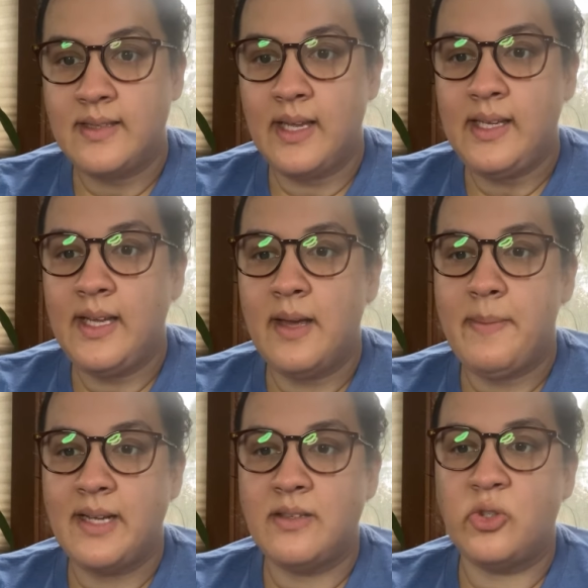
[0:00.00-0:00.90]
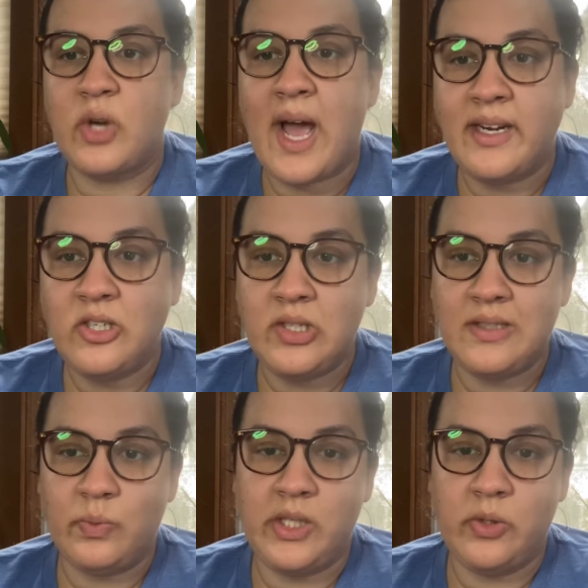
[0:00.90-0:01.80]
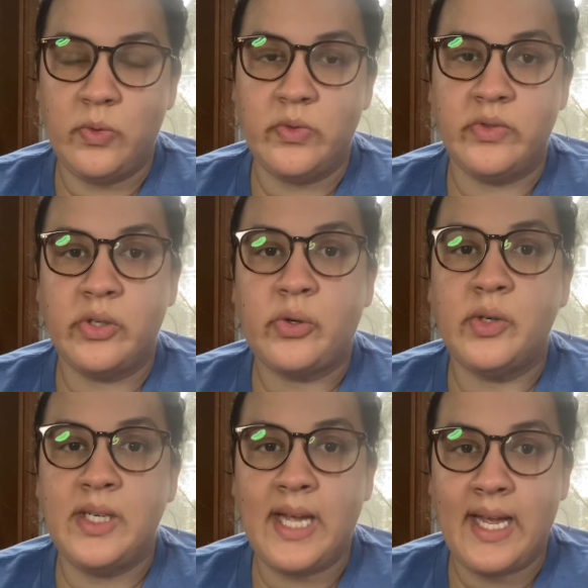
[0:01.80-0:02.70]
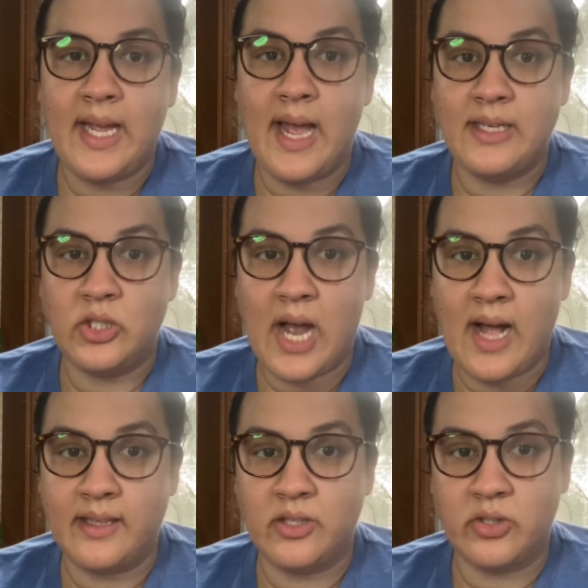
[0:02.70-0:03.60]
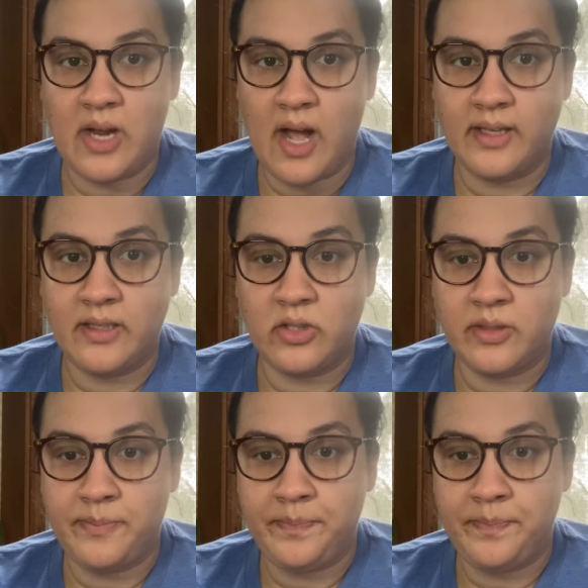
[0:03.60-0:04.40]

thinking about strategies we use to create and challenge knowledge.